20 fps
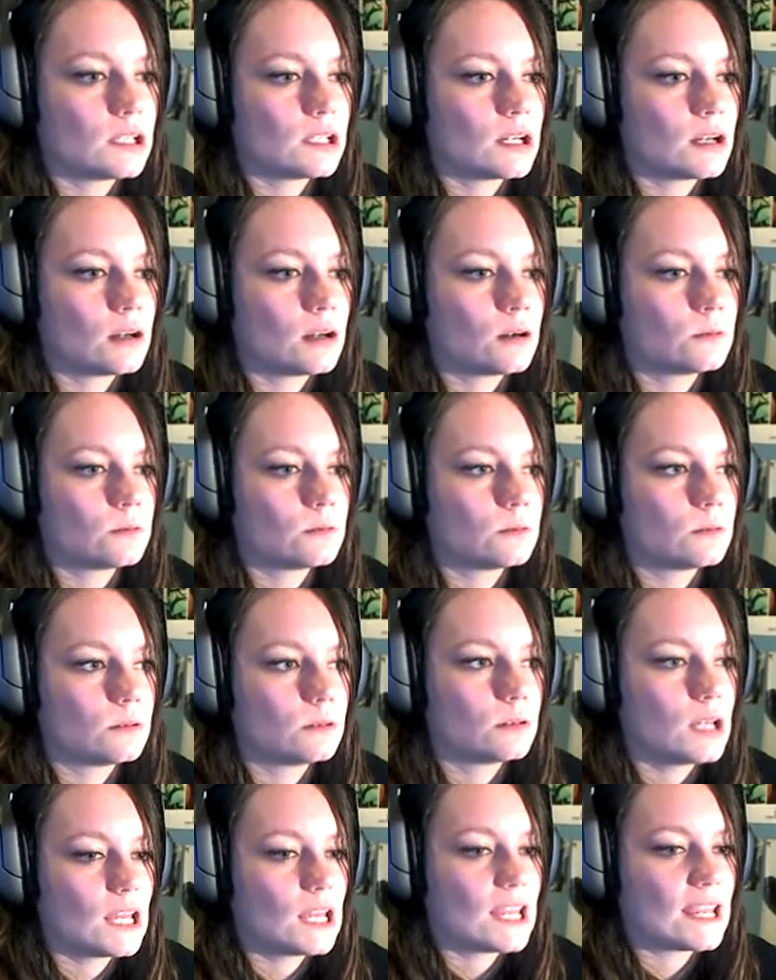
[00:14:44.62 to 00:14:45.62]
Hello?
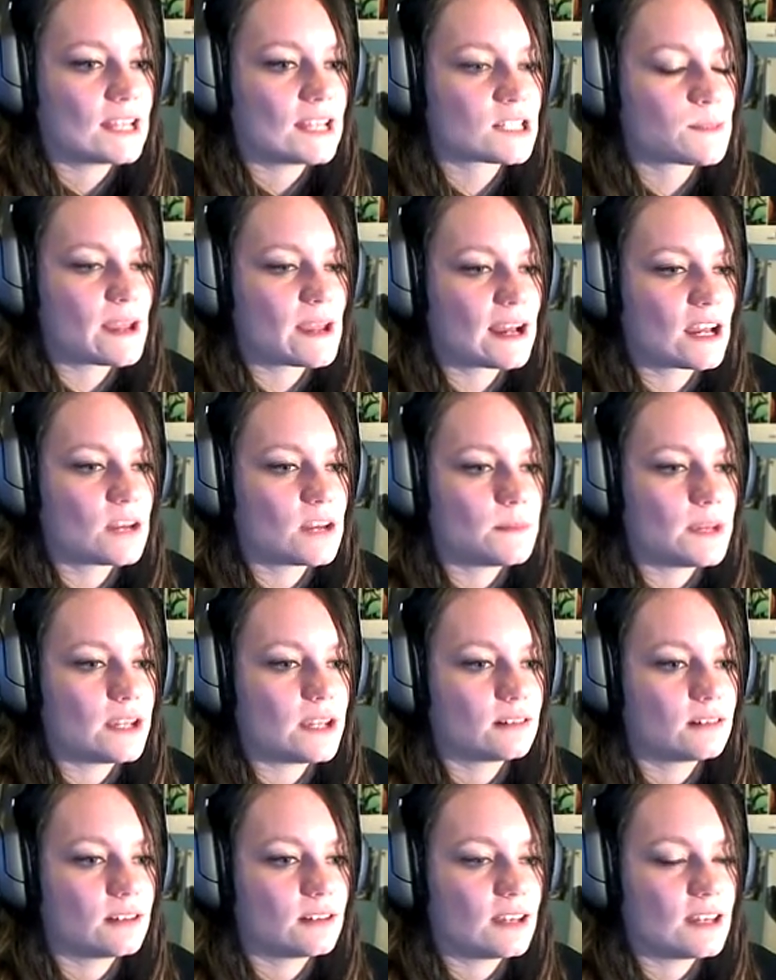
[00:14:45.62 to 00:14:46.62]
It's behind
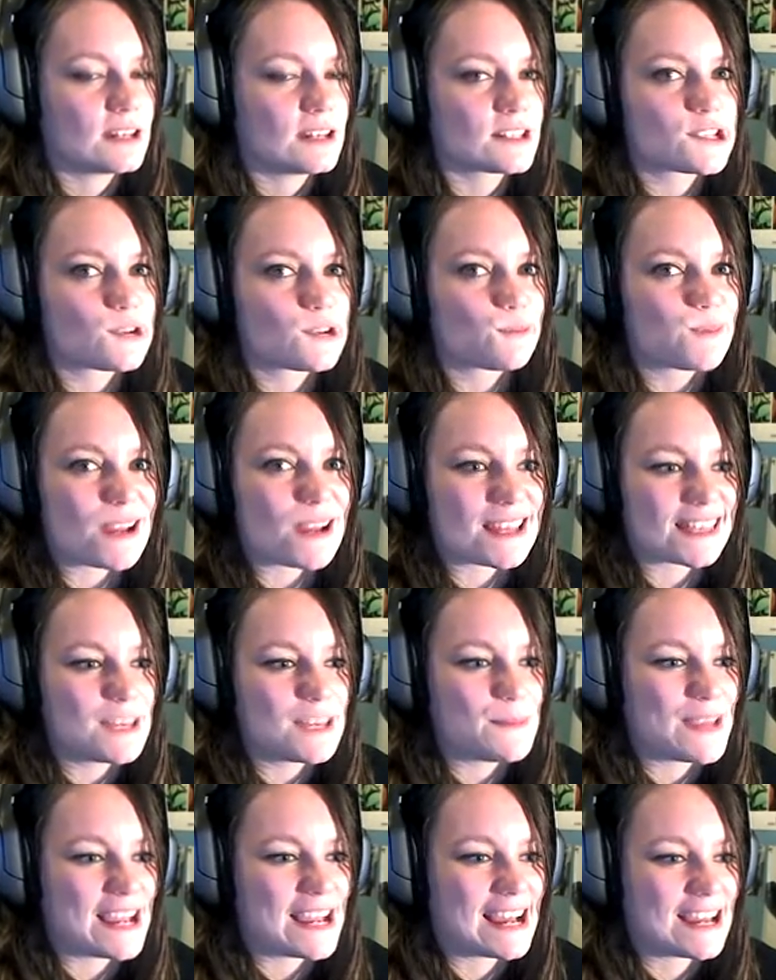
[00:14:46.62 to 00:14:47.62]
me. It is
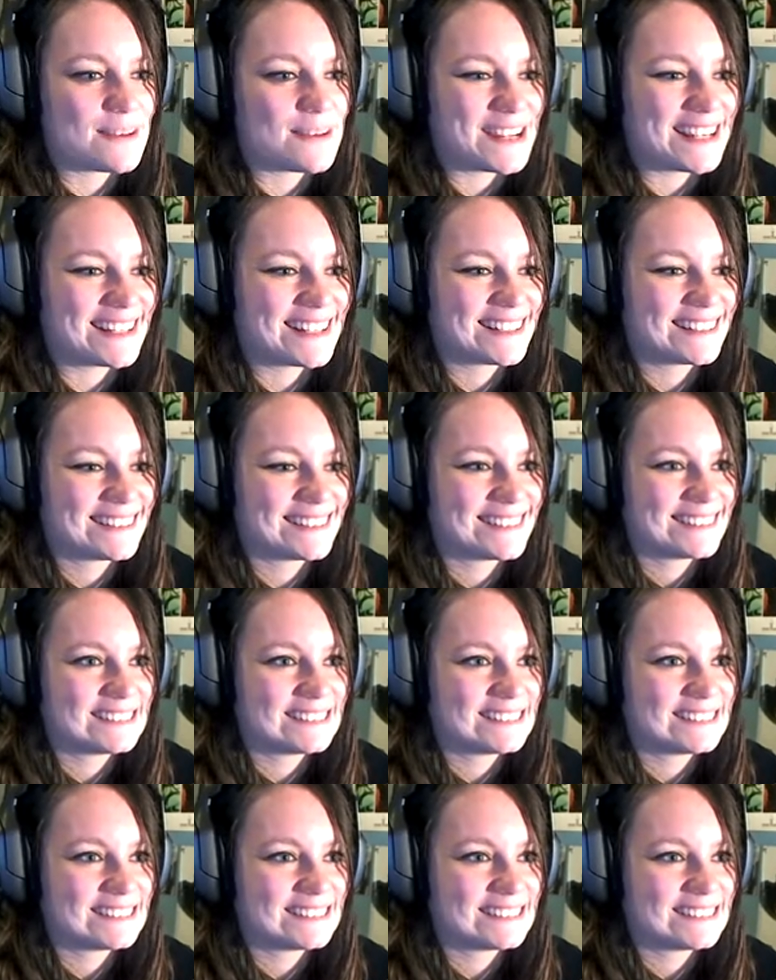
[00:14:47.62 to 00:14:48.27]
directly behind me.